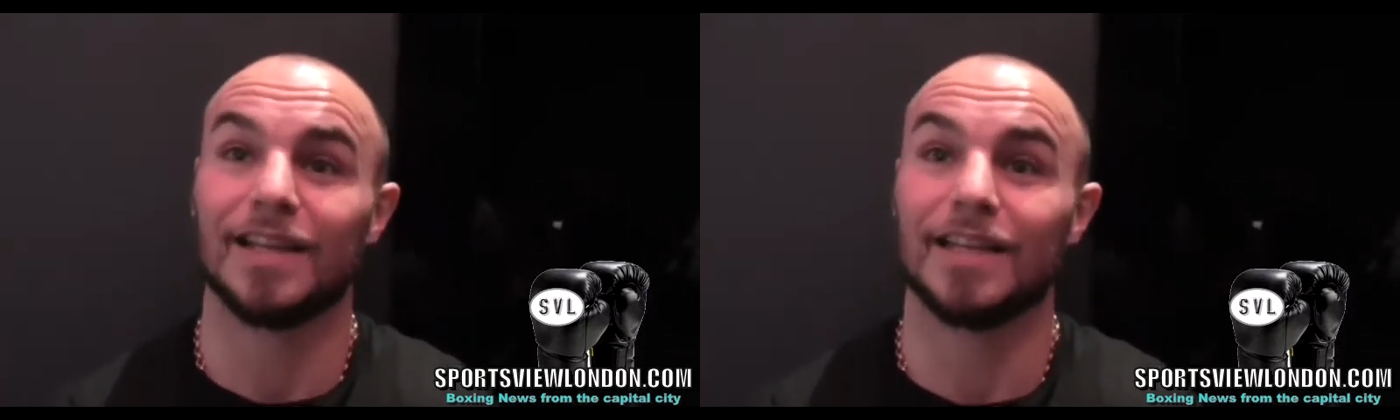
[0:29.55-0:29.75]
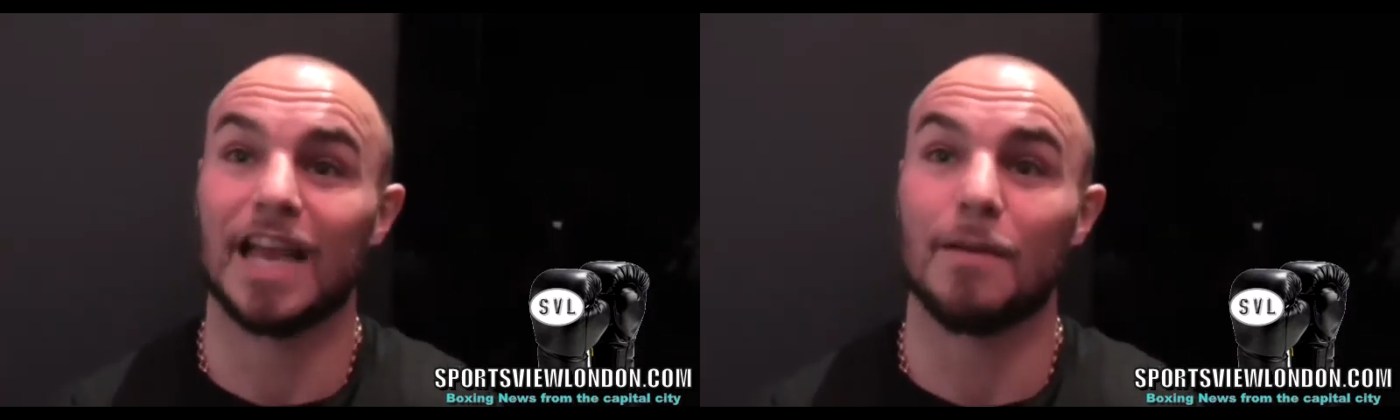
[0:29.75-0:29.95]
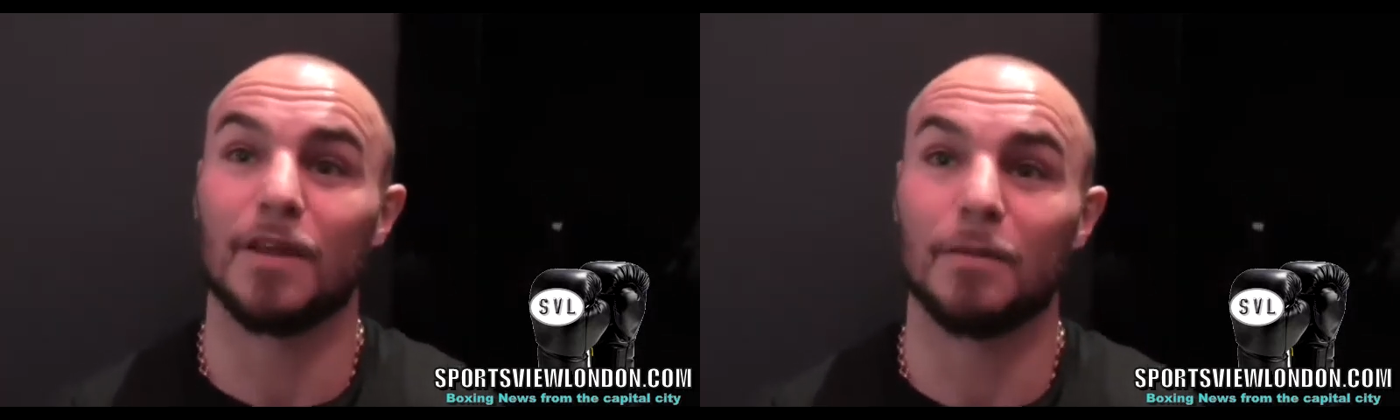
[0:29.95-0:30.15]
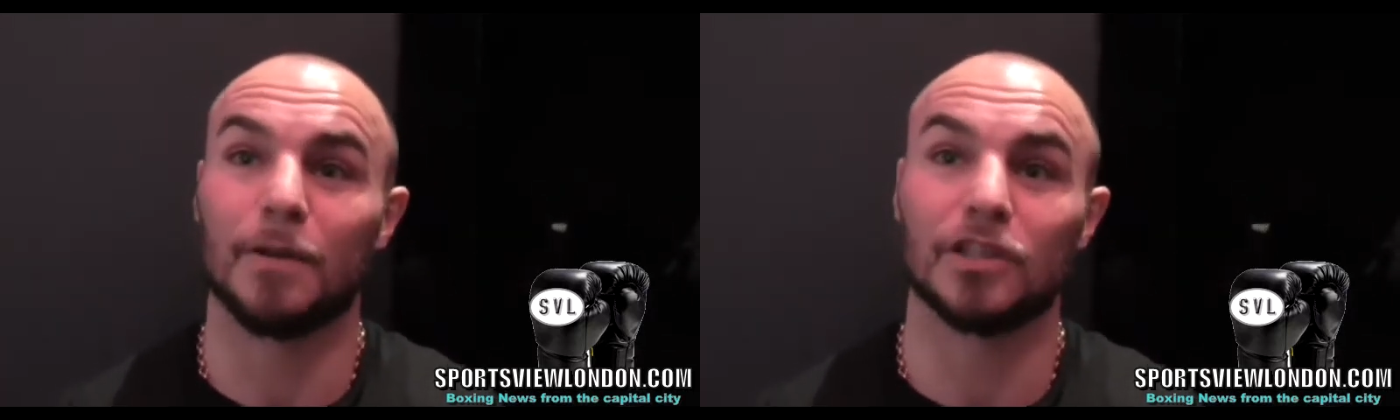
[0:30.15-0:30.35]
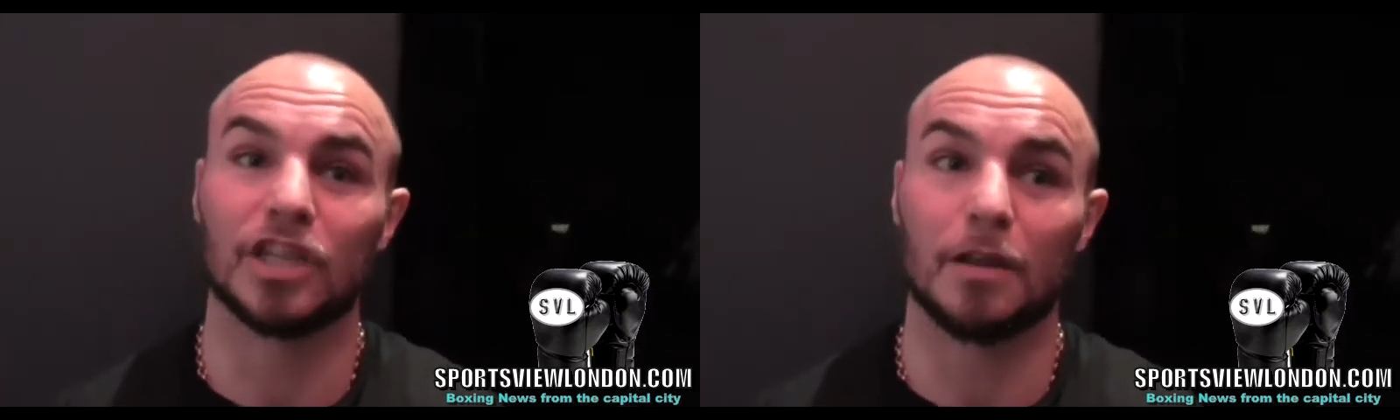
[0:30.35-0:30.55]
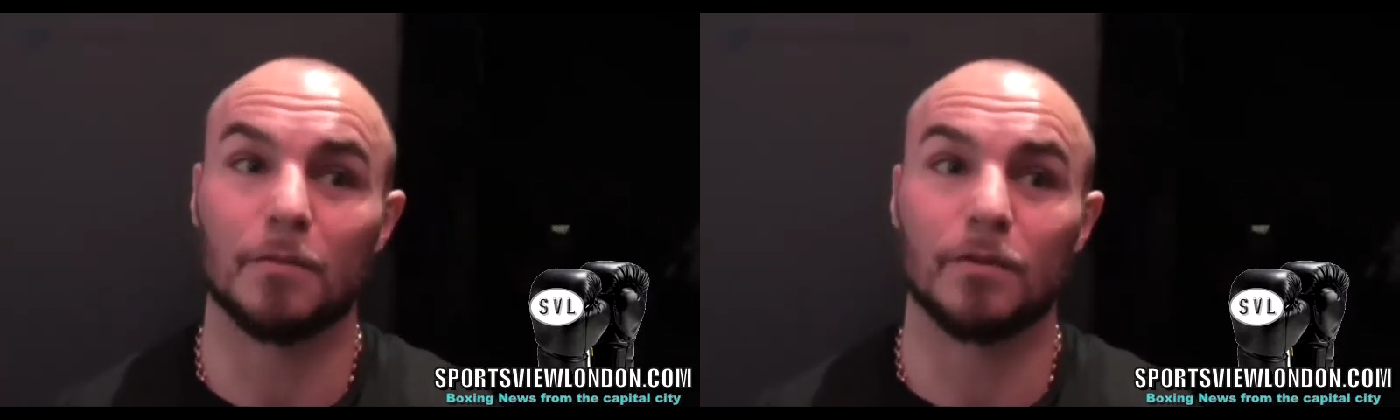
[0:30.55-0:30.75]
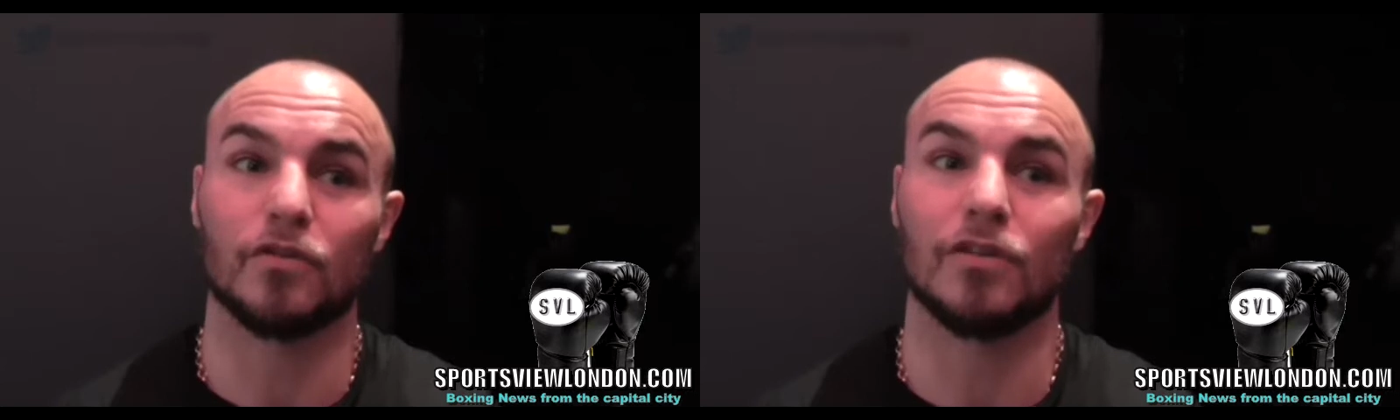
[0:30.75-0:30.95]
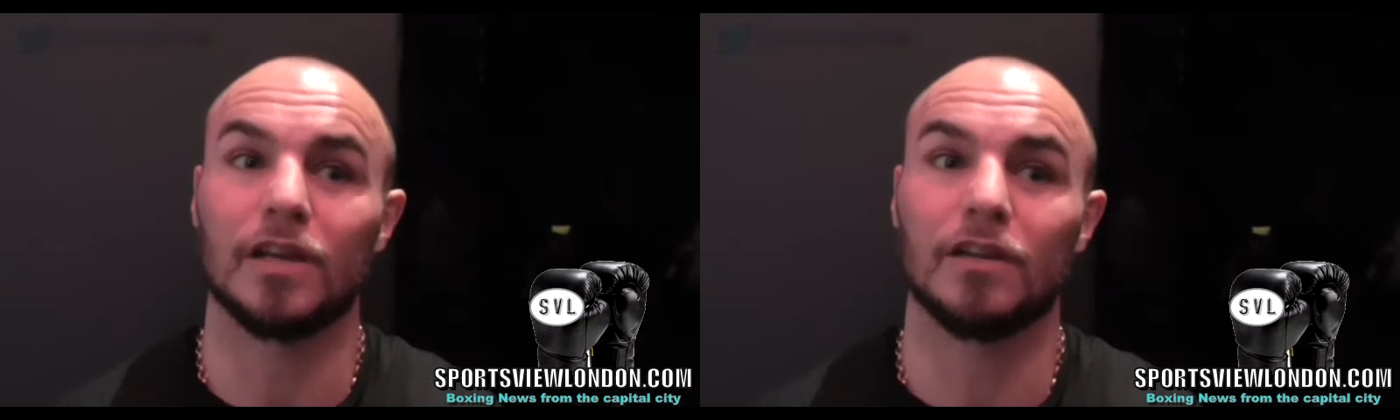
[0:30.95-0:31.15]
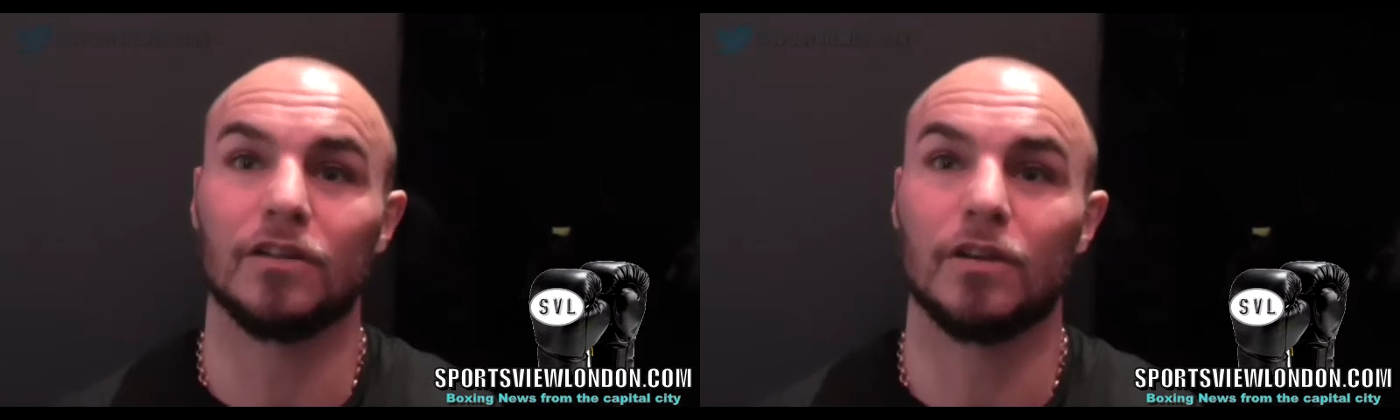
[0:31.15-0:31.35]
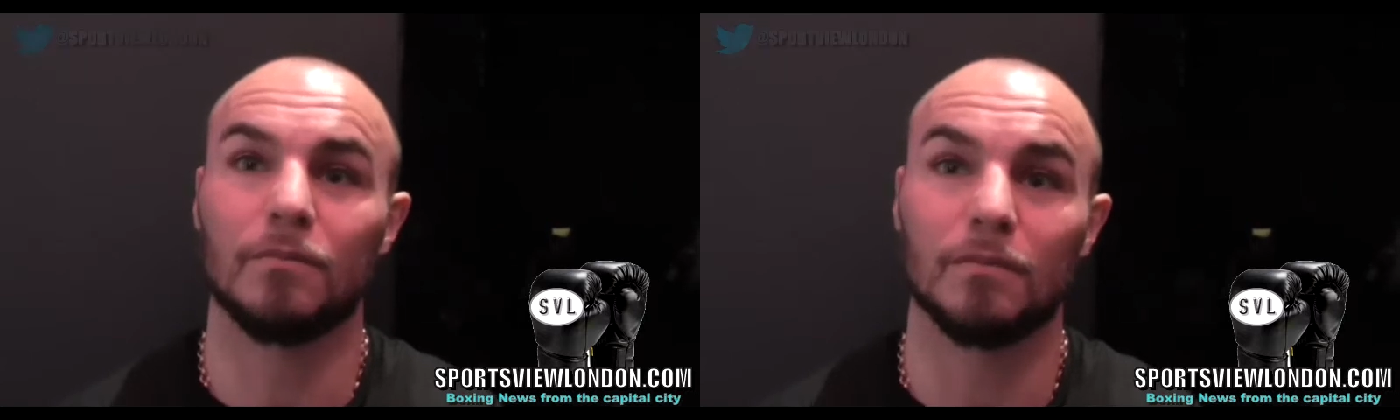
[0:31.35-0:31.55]
getting me in the best shape of my career, and
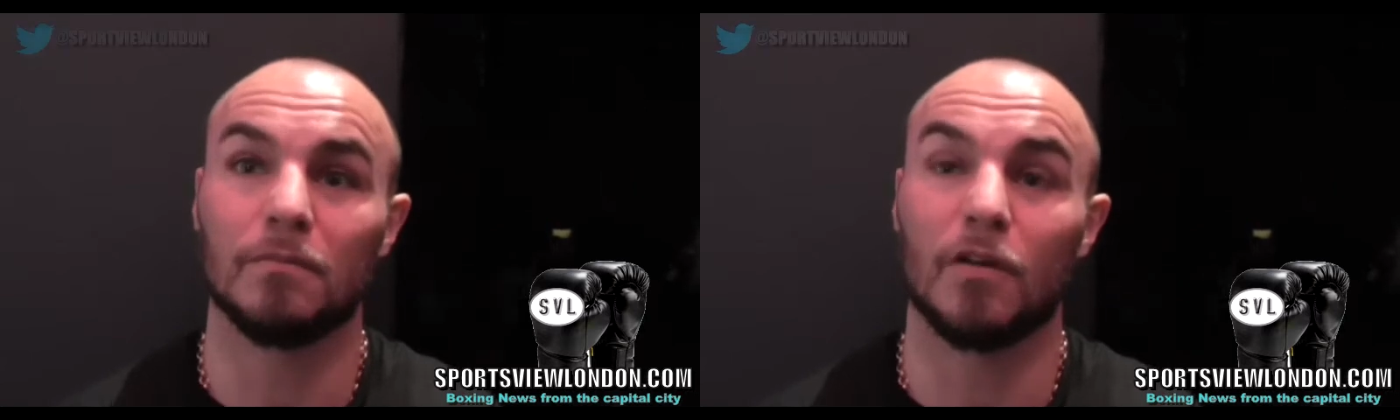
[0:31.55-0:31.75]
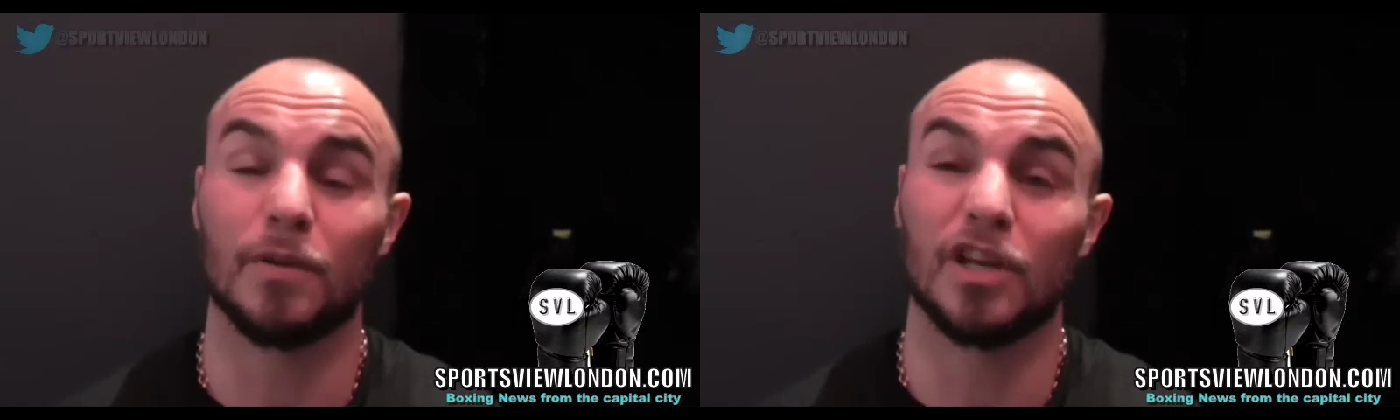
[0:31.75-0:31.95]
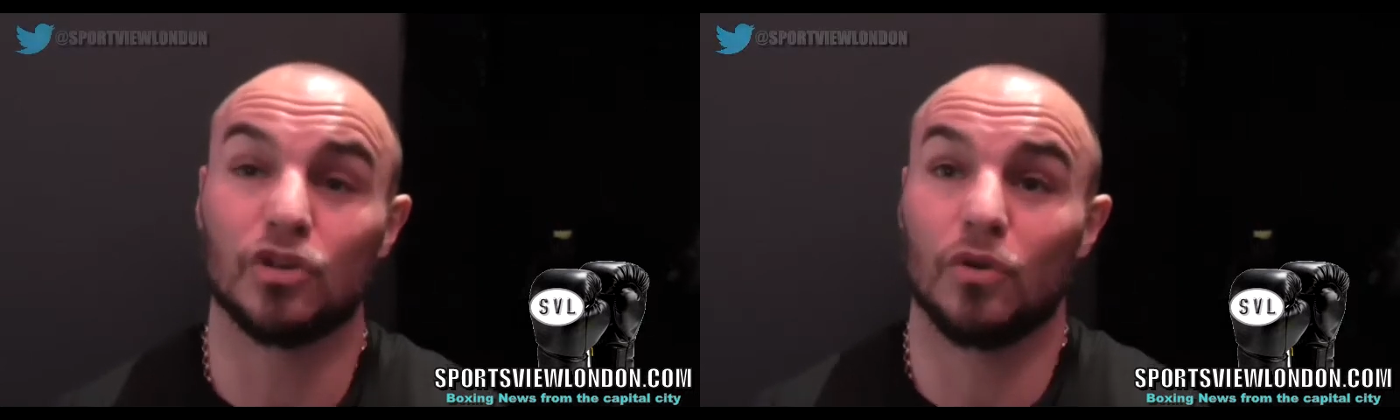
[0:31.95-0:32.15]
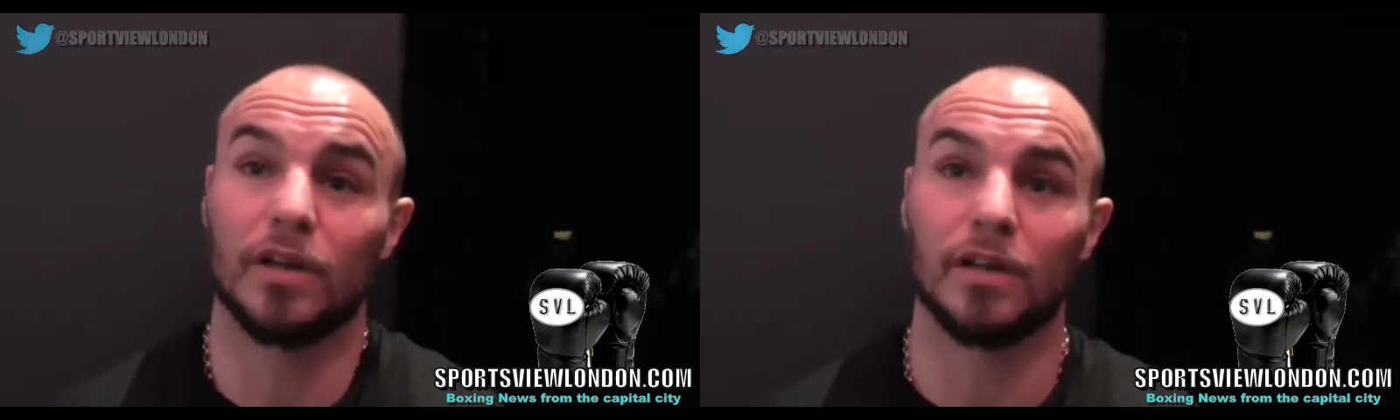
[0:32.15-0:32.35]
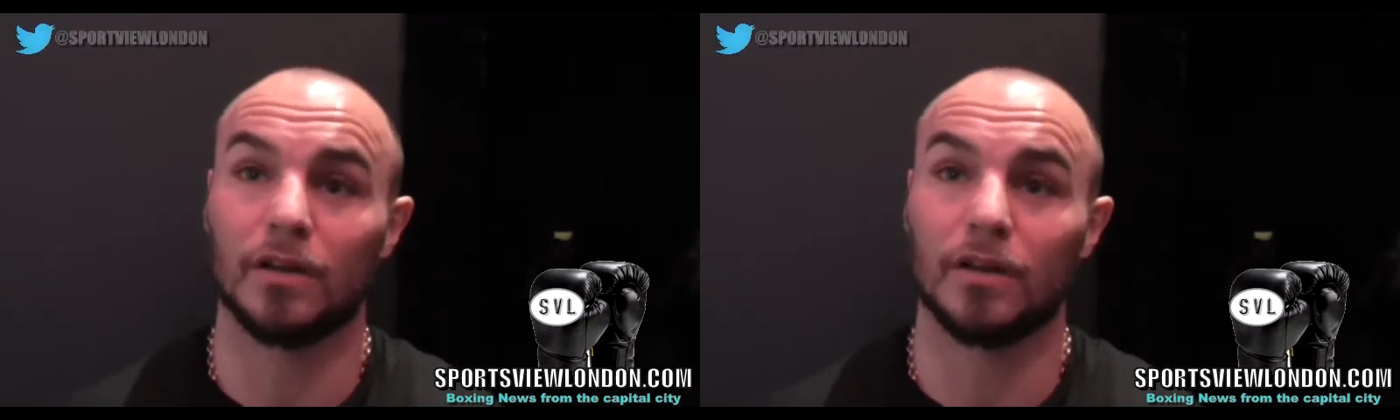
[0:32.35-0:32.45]
um, been enjoying it.